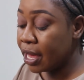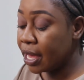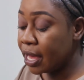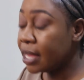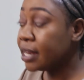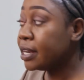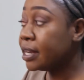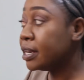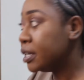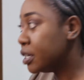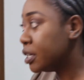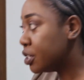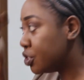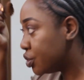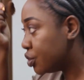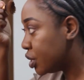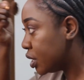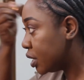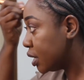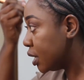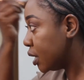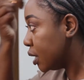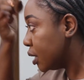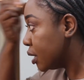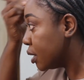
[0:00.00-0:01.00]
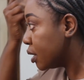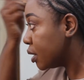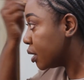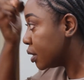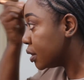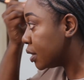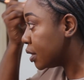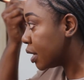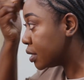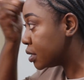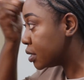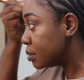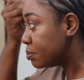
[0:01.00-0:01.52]
And literally,
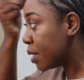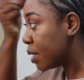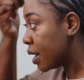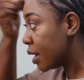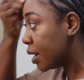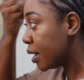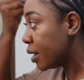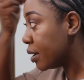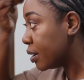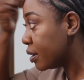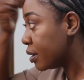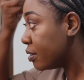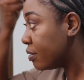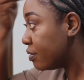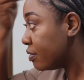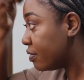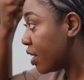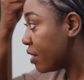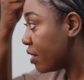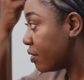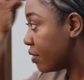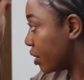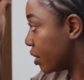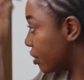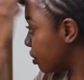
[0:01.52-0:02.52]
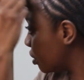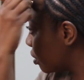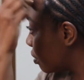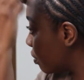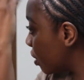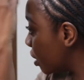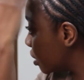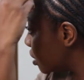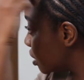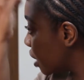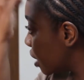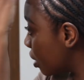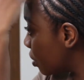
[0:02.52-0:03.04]
that's my 500
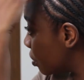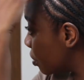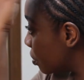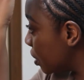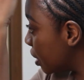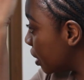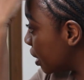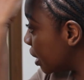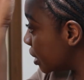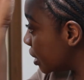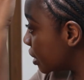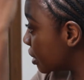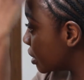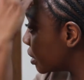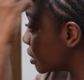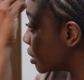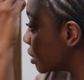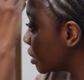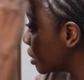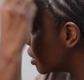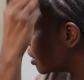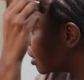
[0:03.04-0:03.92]
kwacha or less